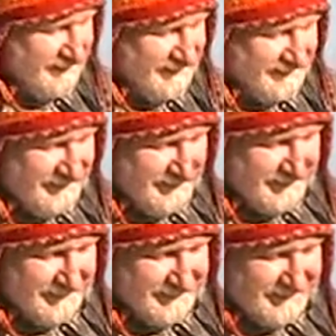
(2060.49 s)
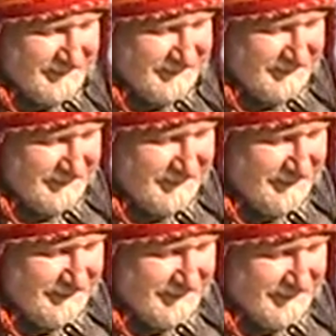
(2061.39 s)

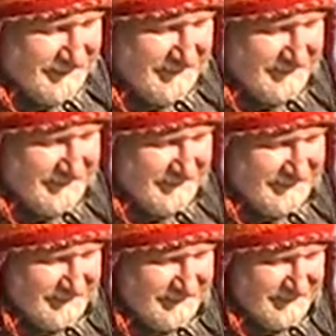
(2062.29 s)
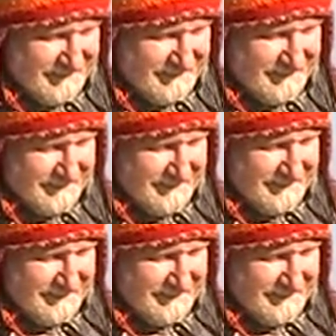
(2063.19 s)
(silent)